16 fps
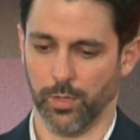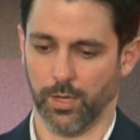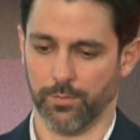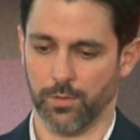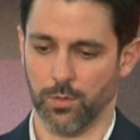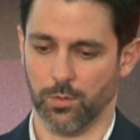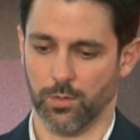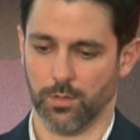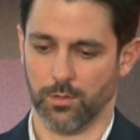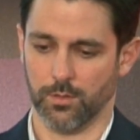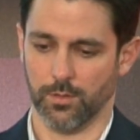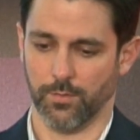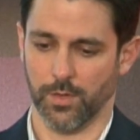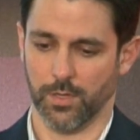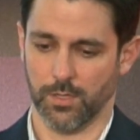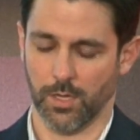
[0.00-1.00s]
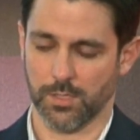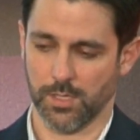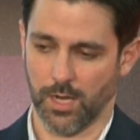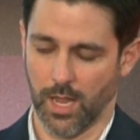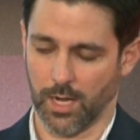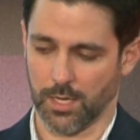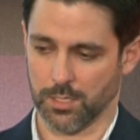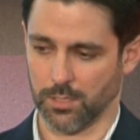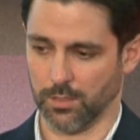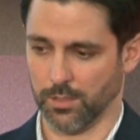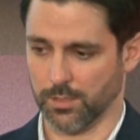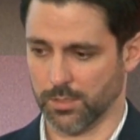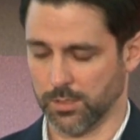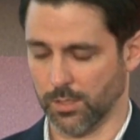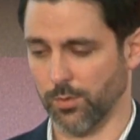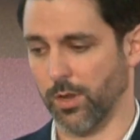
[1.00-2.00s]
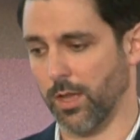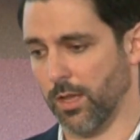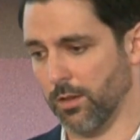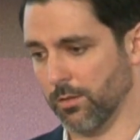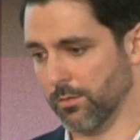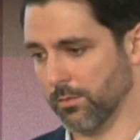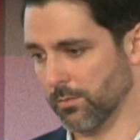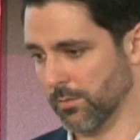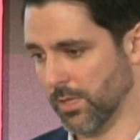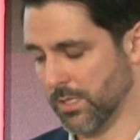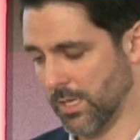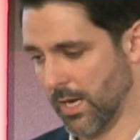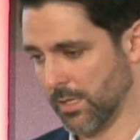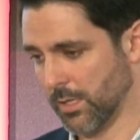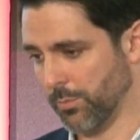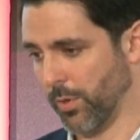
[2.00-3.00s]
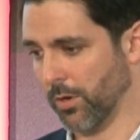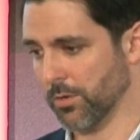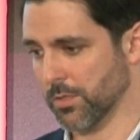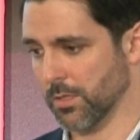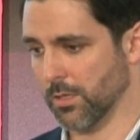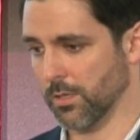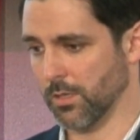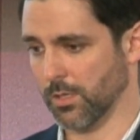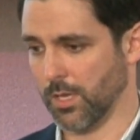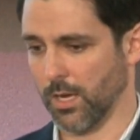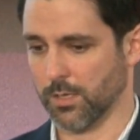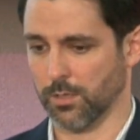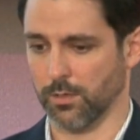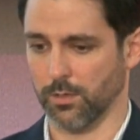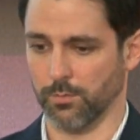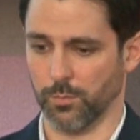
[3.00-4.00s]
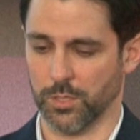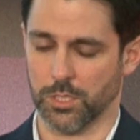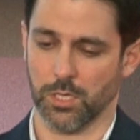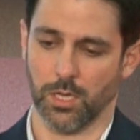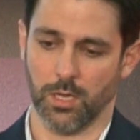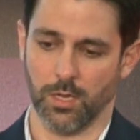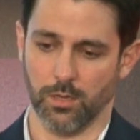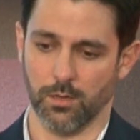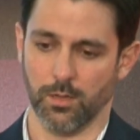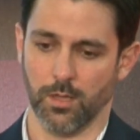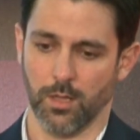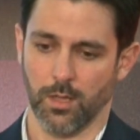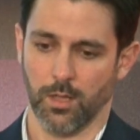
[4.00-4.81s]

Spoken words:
but if it doesn't actually slow down, detect a person, detect a machine,